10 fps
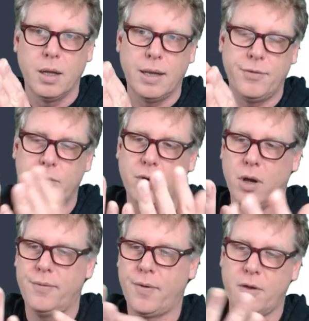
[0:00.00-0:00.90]
If you've
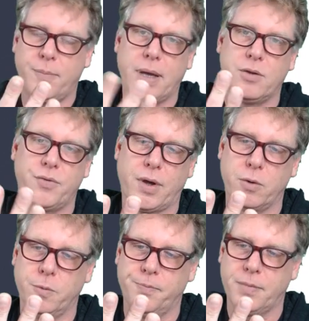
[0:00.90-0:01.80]
got a 5-page
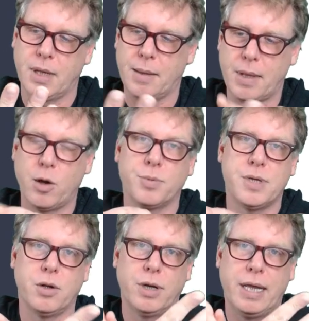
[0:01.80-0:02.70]
funnel and they opt
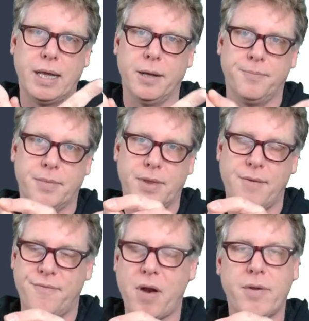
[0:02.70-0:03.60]
in on here,
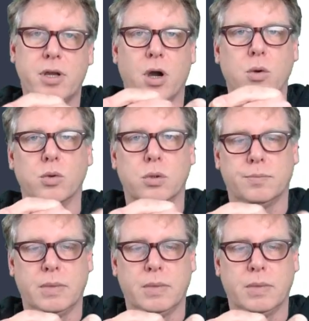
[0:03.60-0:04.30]
they're very cold.